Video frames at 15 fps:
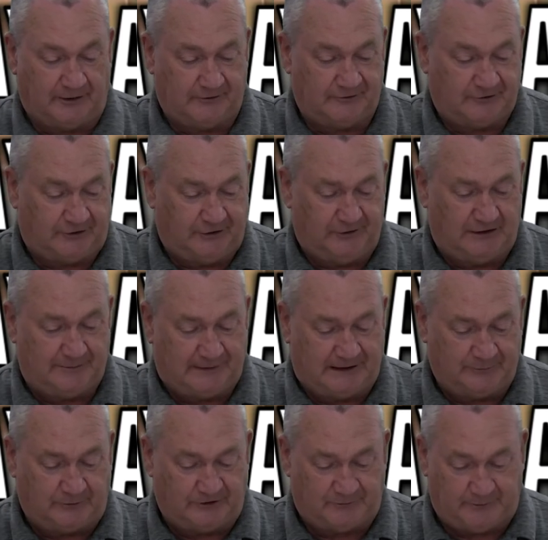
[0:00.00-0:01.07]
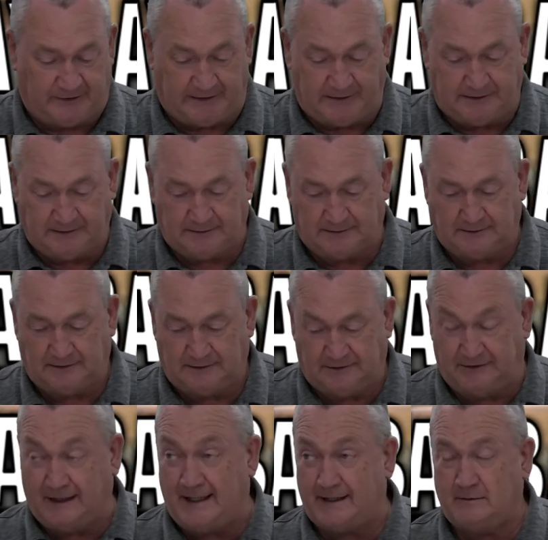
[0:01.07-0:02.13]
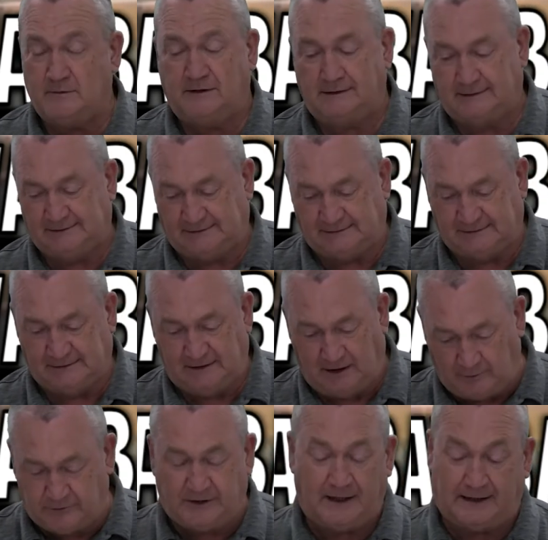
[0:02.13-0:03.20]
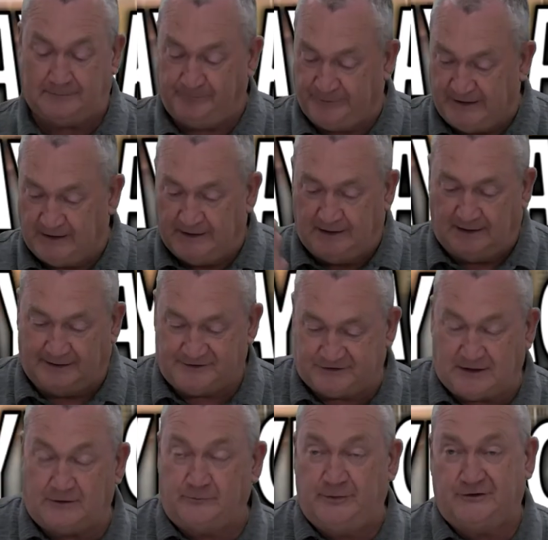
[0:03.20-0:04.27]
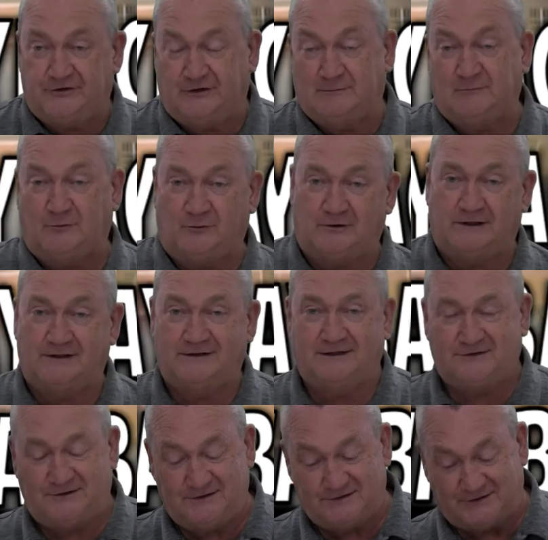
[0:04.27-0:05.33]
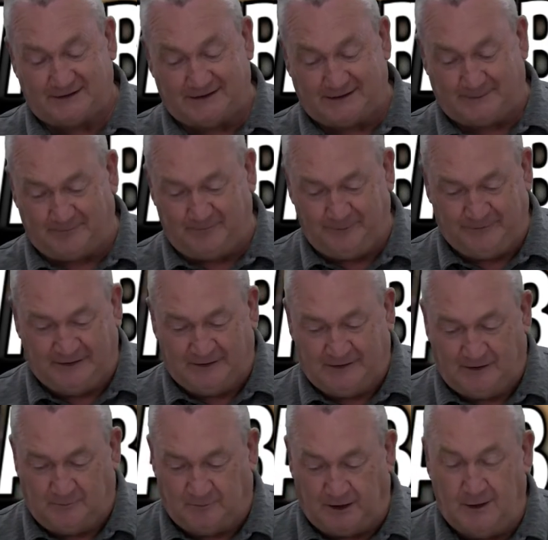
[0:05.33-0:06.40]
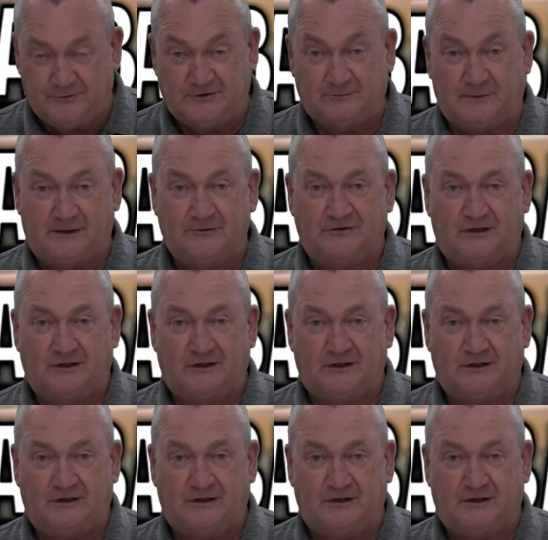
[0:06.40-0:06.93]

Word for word: our pictures queued up as we speak. You got them? Yeah. Okay, let's go to picture number one. This is um, Mosley